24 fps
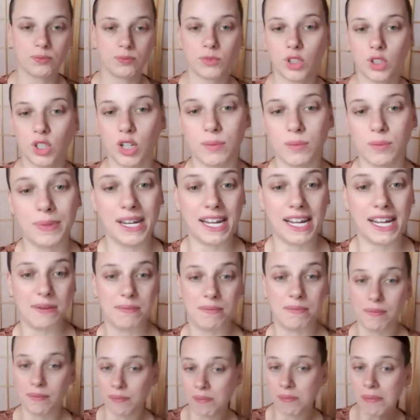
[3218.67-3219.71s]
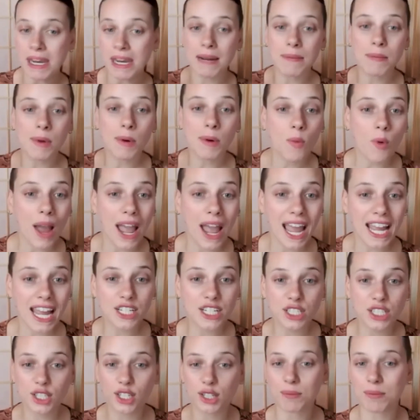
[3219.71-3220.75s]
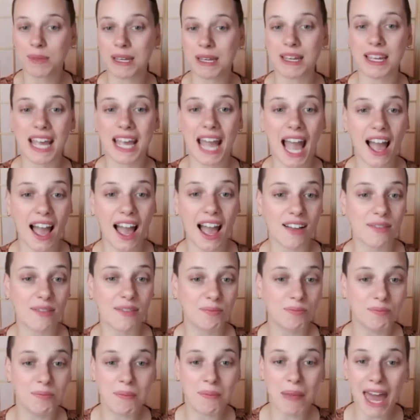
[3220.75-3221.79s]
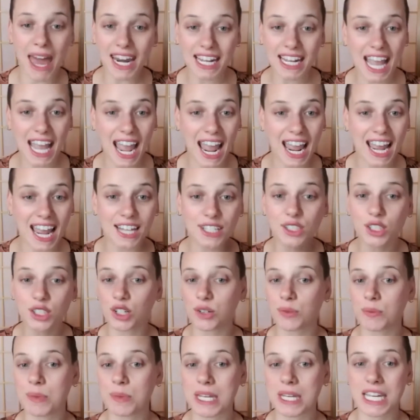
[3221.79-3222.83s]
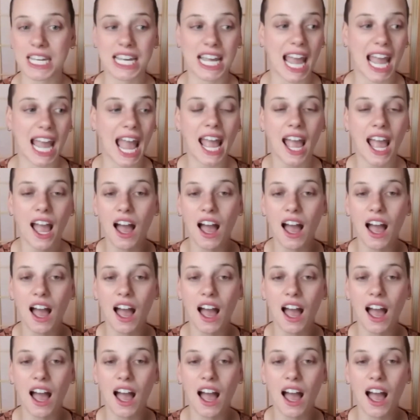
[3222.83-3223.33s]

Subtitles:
could be minimum wage, could be Medicaid, could be